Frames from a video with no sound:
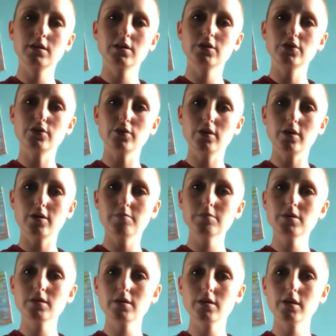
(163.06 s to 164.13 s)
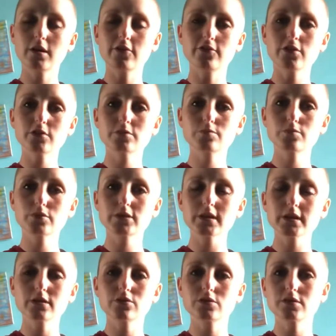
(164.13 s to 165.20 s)
your arm, and first bring it
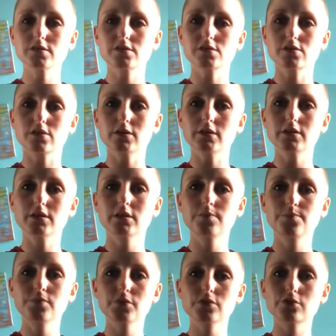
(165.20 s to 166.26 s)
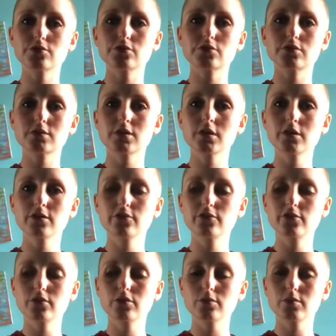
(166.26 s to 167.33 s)
out to the side. So just
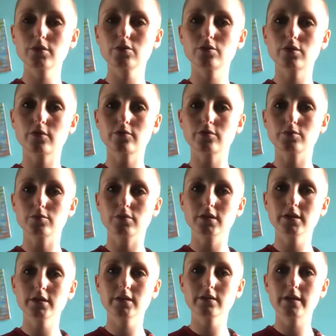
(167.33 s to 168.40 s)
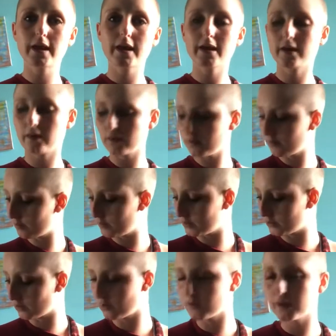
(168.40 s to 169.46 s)
feel where you're comfortable. Let it hang, but
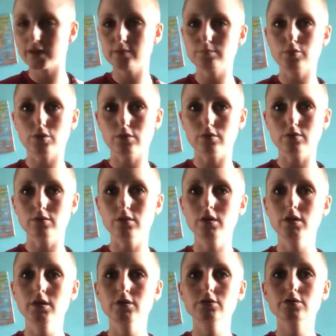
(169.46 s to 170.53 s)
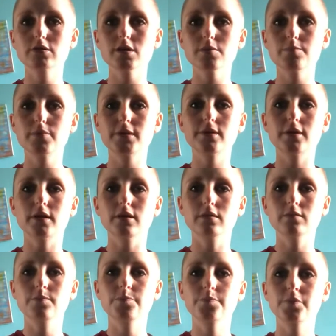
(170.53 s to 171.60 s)
don't let it pull. Just let it be there.
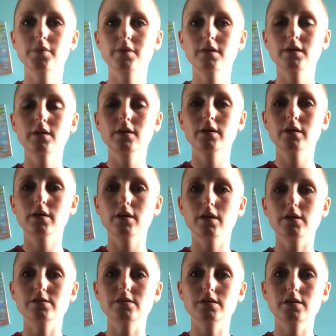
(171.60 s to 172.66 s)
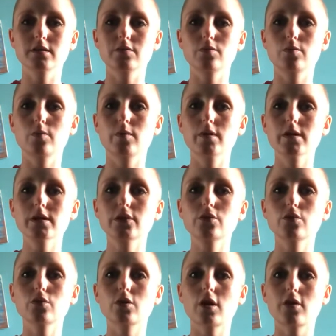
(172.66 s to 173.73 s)
And see where you're
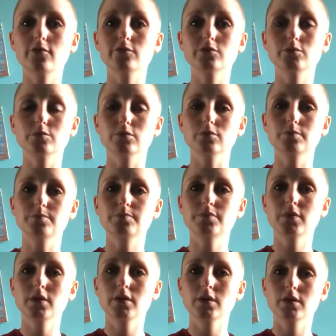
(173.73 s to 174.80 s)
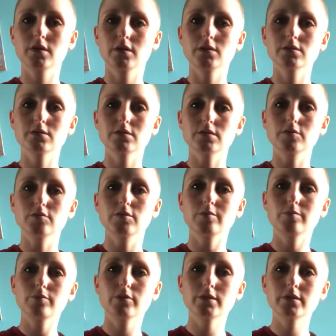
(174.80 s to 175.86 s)
comfortable. You want to
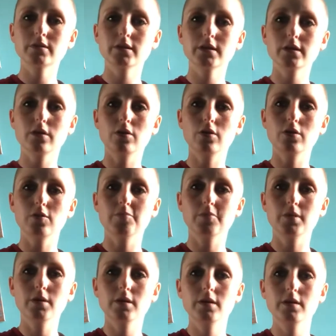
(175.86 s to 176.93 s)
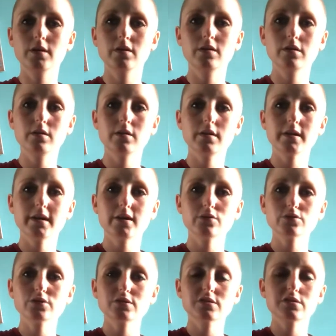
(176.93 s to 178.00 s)
bring the arm out
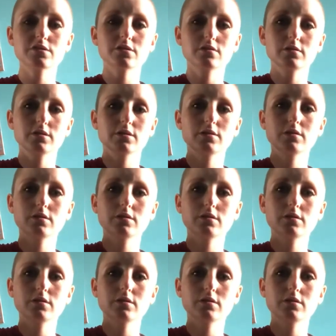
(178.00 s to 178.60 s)
to the side